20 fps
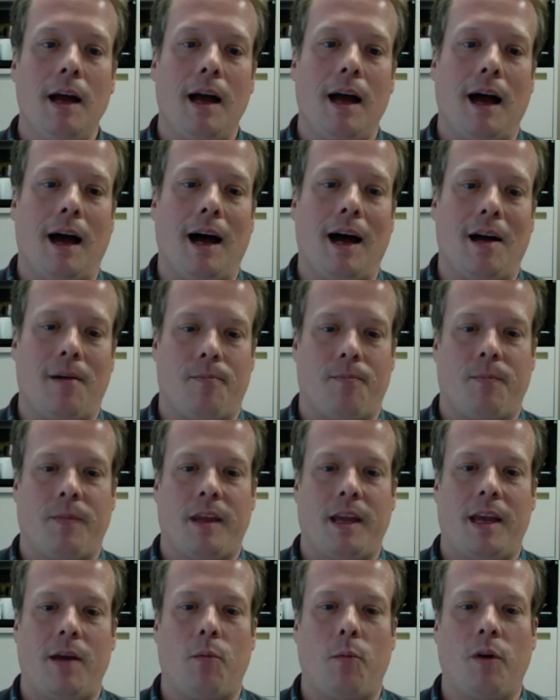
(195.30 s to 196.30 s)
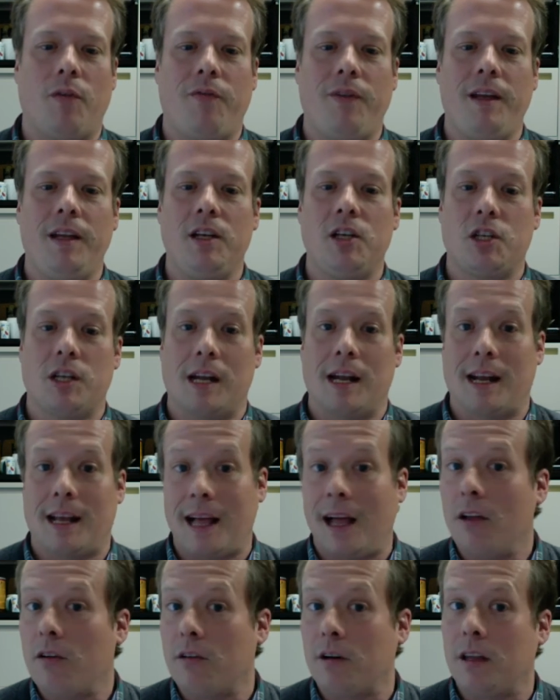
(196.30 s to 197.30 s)
Um, and within genetic
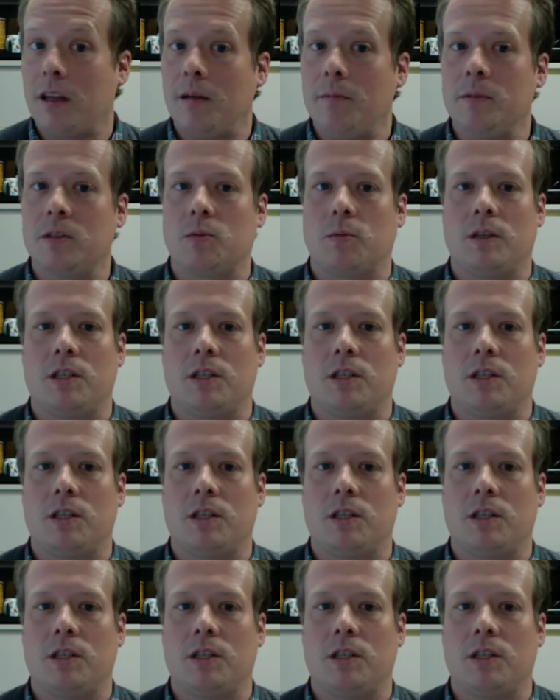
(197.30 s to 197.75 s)
algorithms,